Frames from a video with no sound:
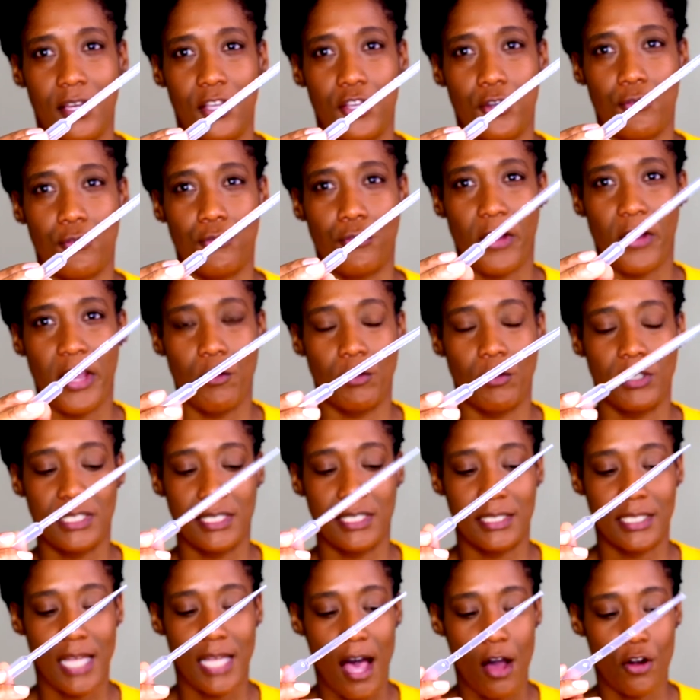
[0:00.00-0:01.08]
your
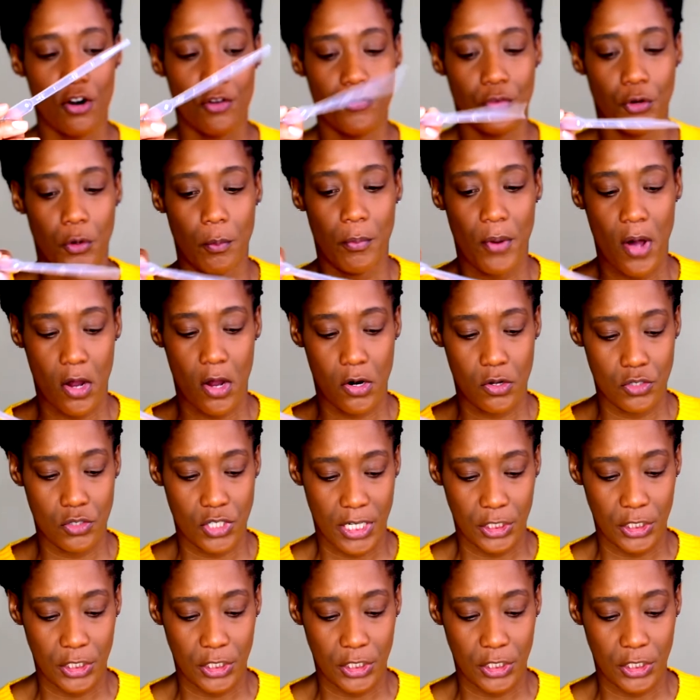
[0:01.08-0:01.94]
fragrances out of your bottles.